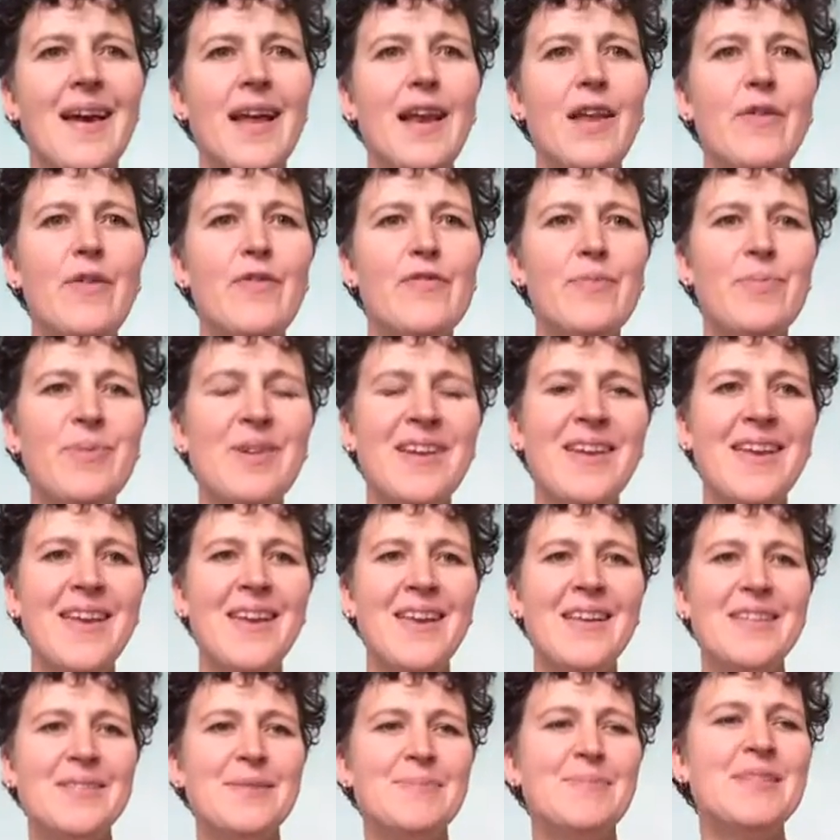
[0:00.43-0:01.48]
Hello
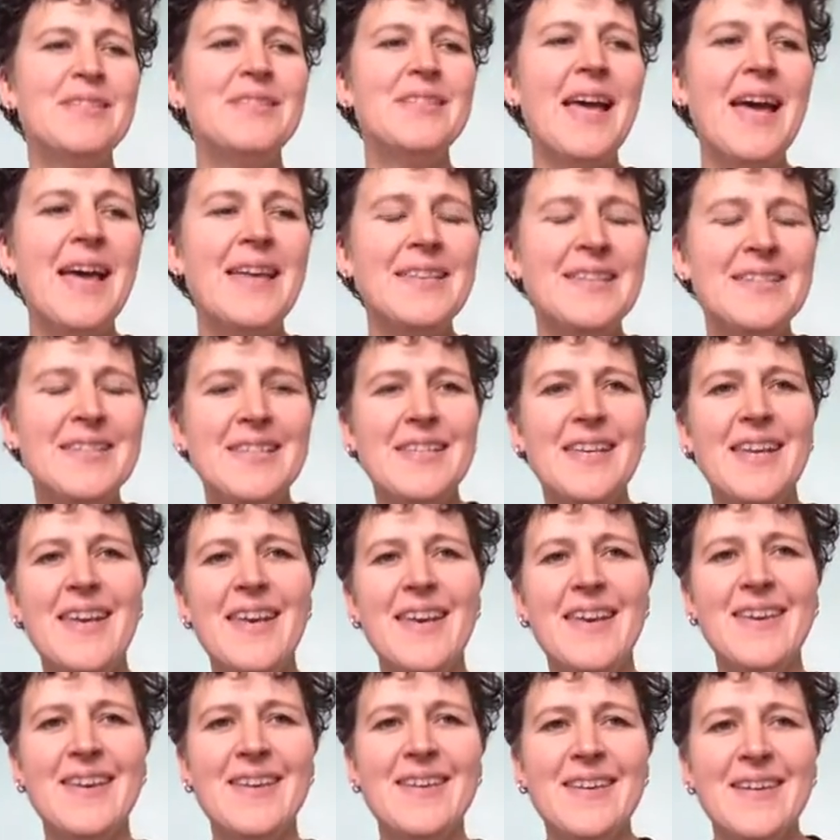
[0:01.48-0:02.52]
everybody, it's Miss Hands
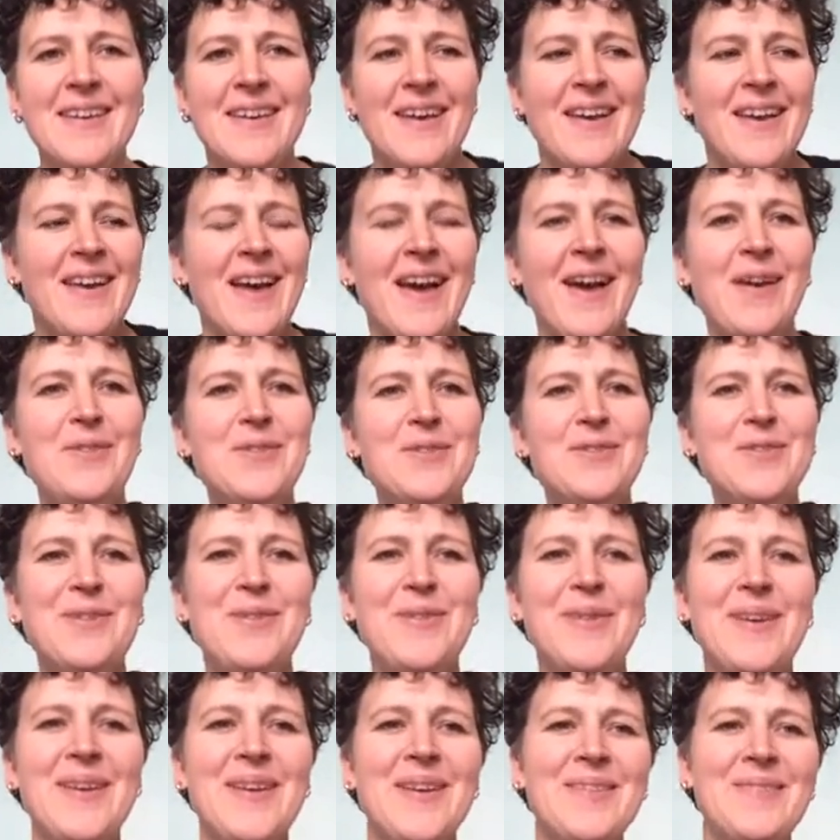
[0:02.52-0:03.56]
here. How are you
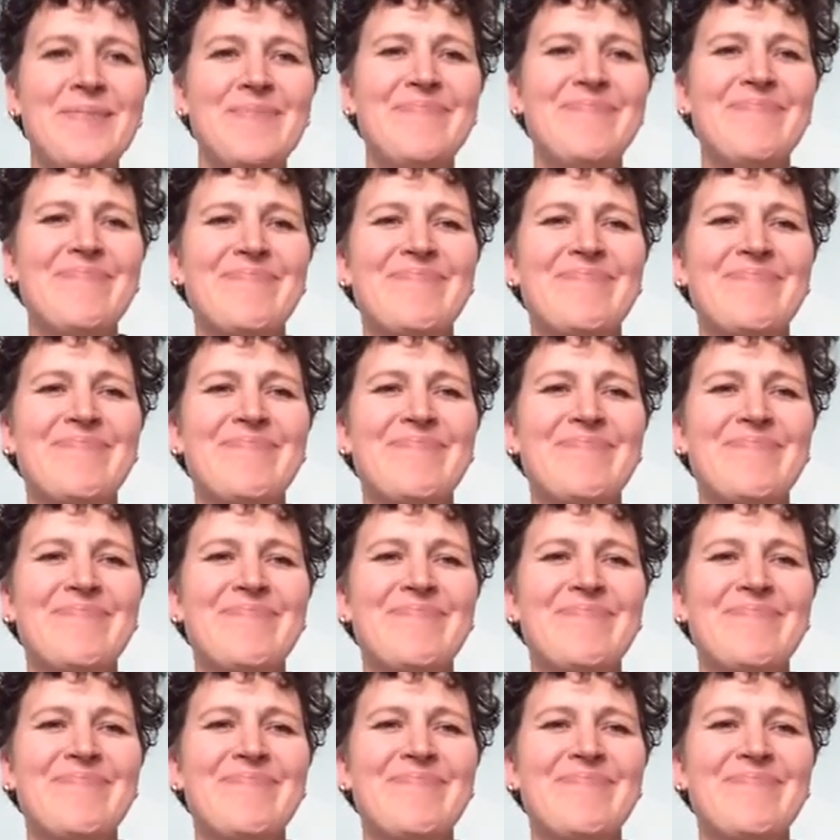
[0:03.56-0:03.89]
doing?